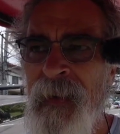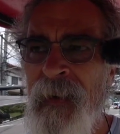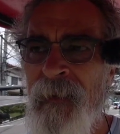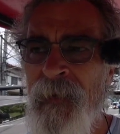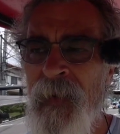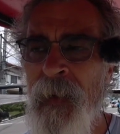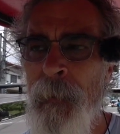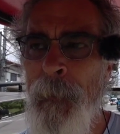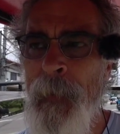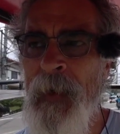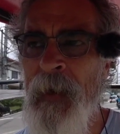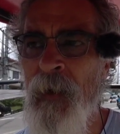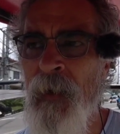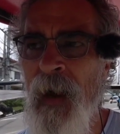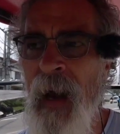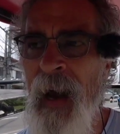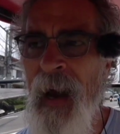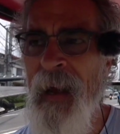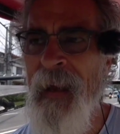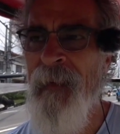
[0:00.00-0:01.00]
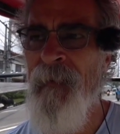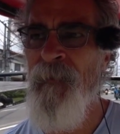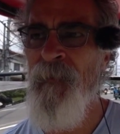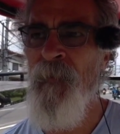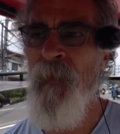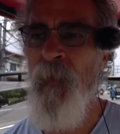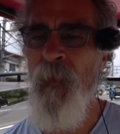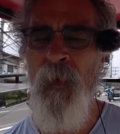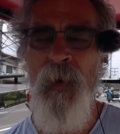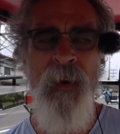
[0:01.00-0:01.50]
Filipino guy,
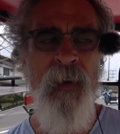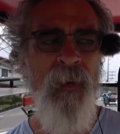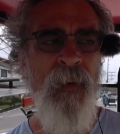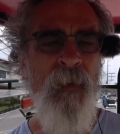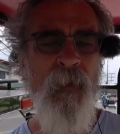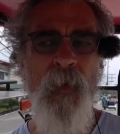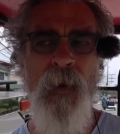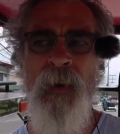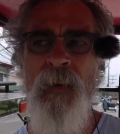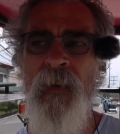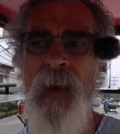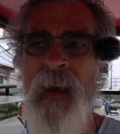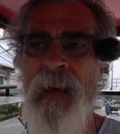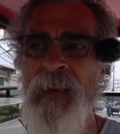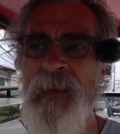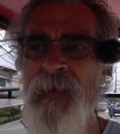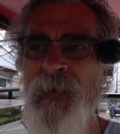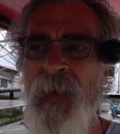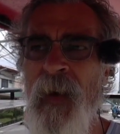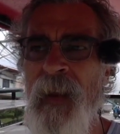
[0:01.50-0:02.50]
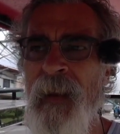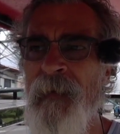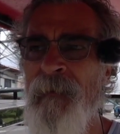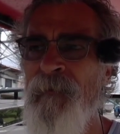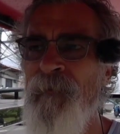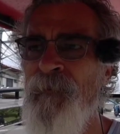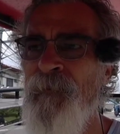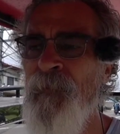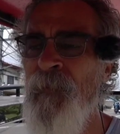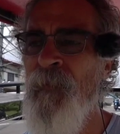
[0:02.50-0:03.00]
real nice fella.
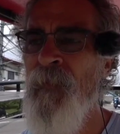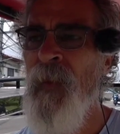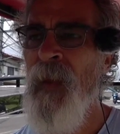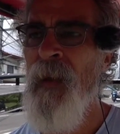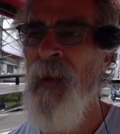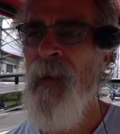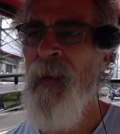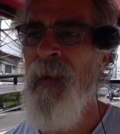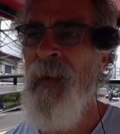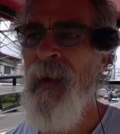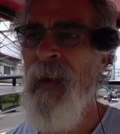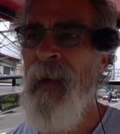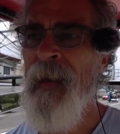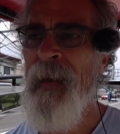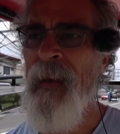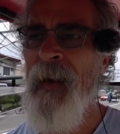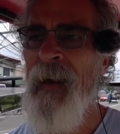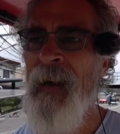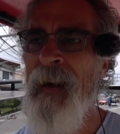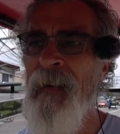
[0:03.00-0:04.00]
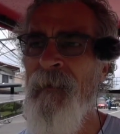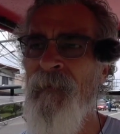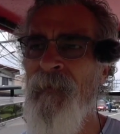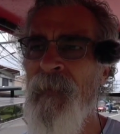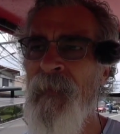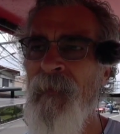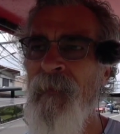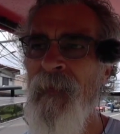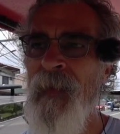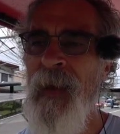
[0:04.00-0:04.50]
And
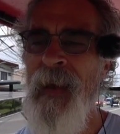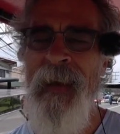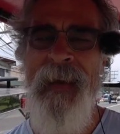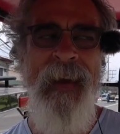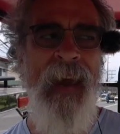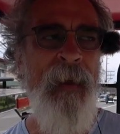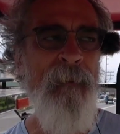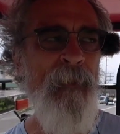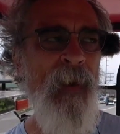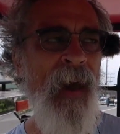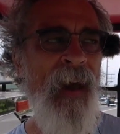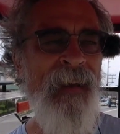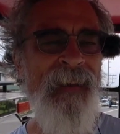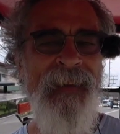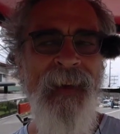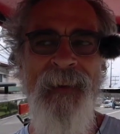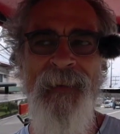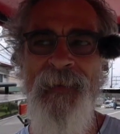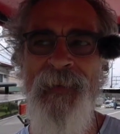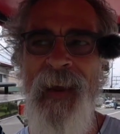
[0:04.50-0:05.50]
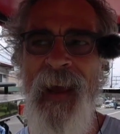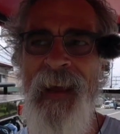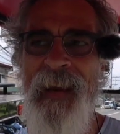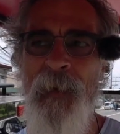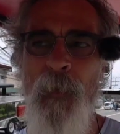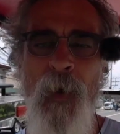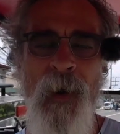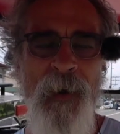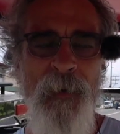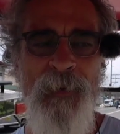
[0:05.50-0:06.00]
he came back the other day and
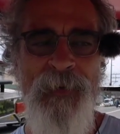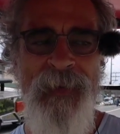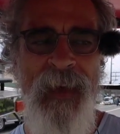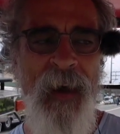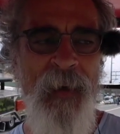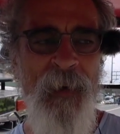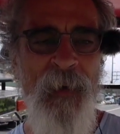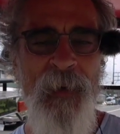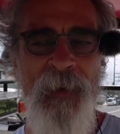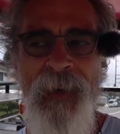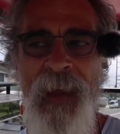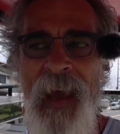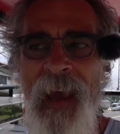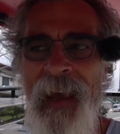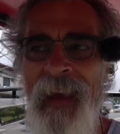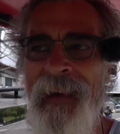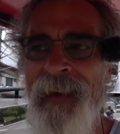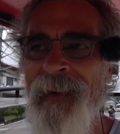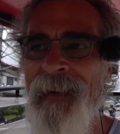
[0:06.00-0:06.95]
the water was out all day.